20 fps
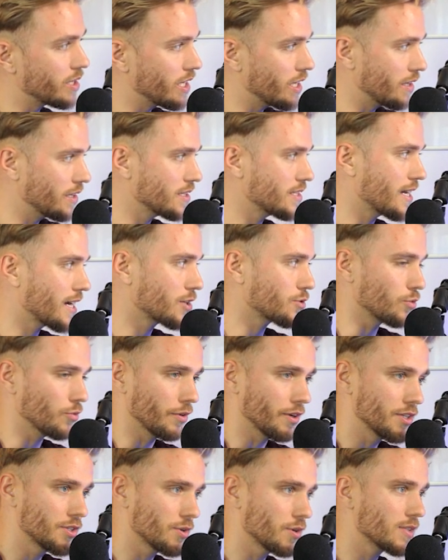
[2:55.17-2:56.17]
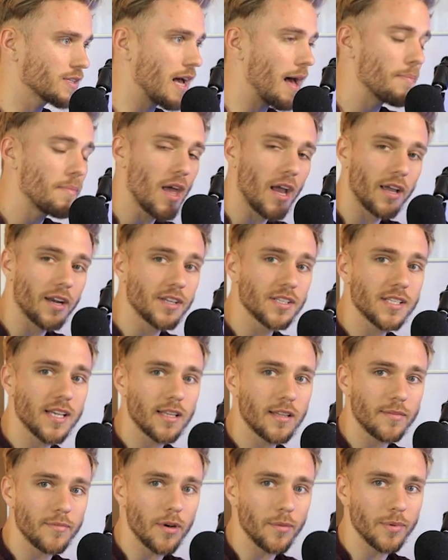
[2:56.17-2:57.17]
in this actual resource. I'm not going to set
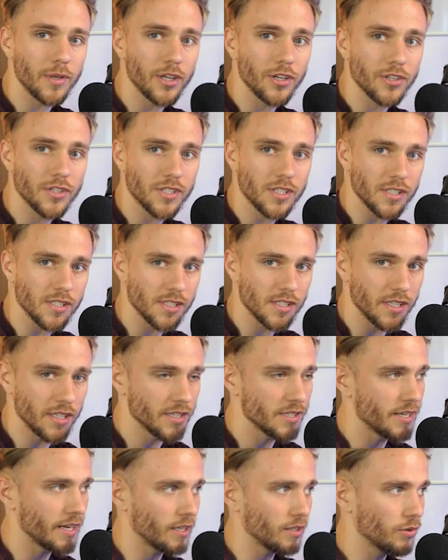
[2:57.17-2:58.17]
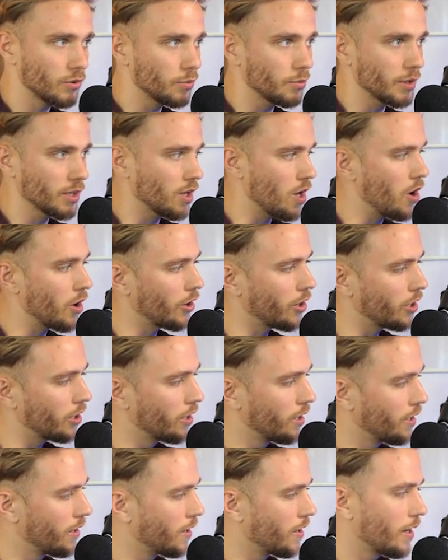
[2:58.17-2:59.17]
them up here just because it's going to take a little bit longer,
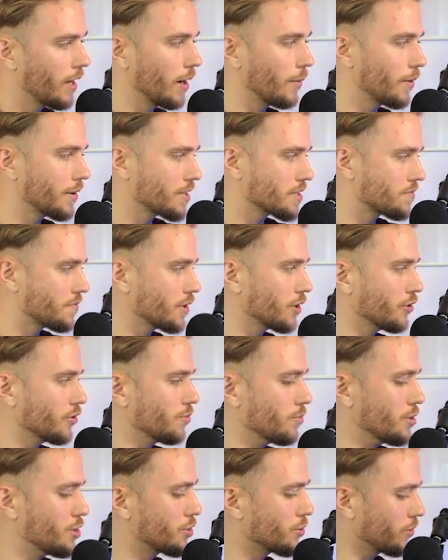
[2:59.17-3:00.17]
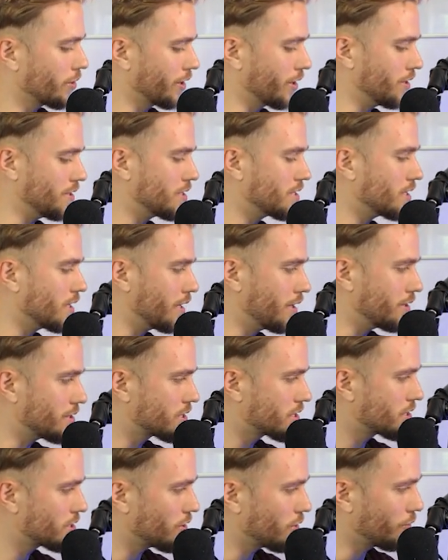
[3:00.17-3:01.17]
and I want this video to be short and concise.
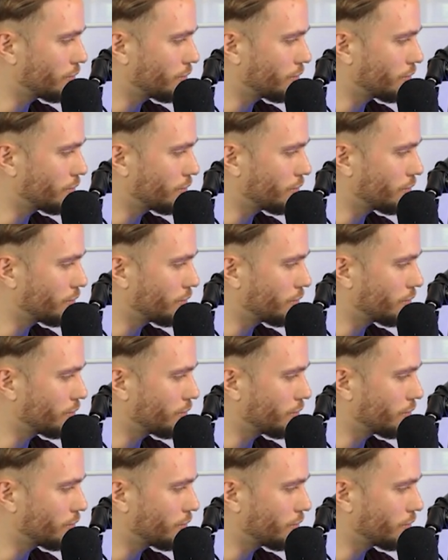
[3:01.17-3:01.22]
So if